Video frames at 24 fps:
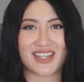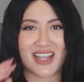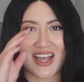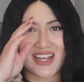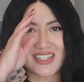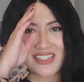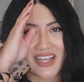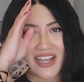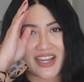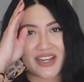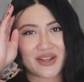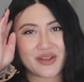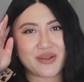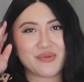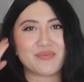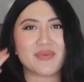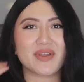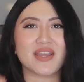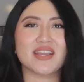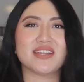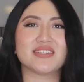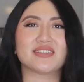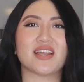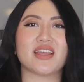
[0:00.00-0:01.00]
last
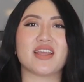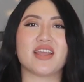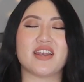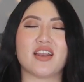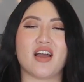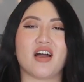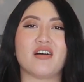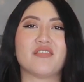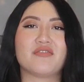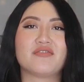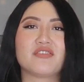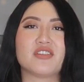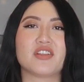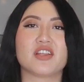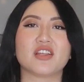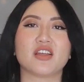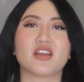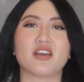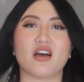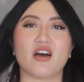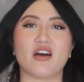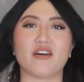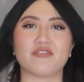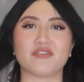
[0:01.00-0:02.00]
item is an off,
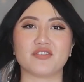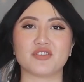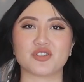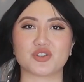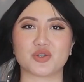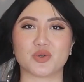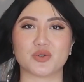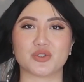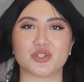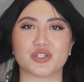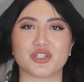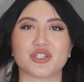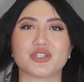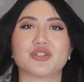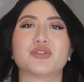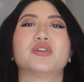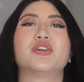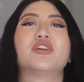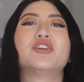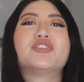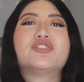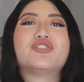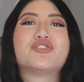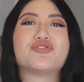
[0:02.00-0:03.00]
off the shoulder
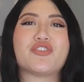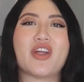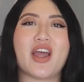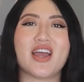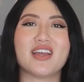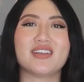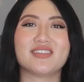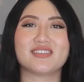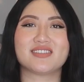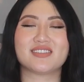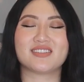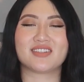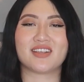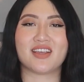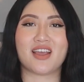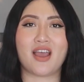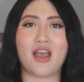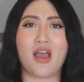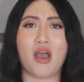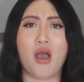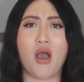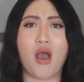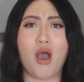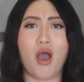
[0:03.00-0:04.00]
dress.
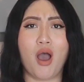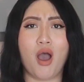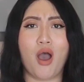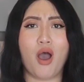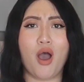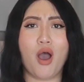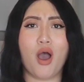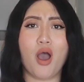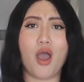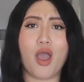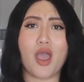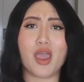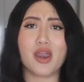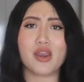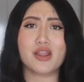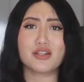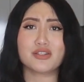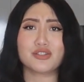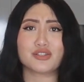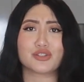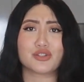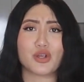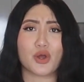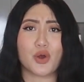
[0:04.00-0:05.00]
It
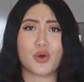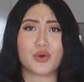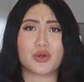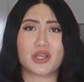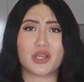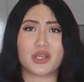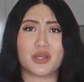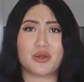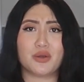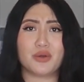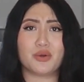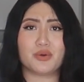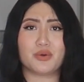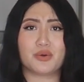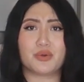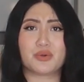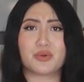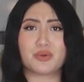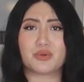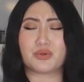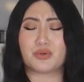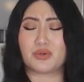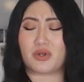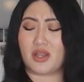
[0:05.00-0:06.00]
is so cute.
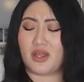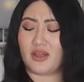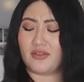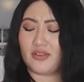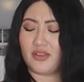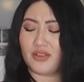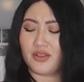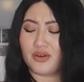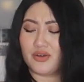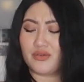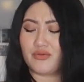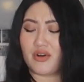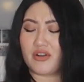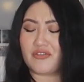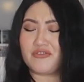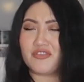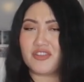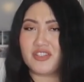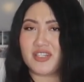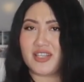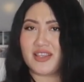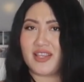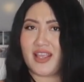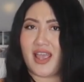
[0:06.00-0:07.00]
I like the little
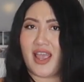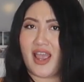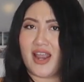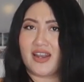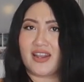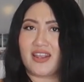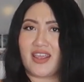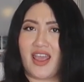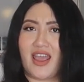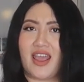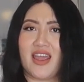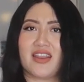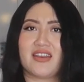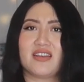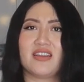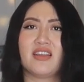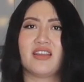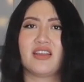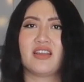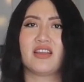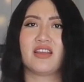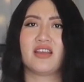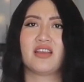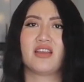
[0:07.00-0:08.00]
ruffles at the end
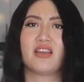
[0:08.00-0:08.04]
again.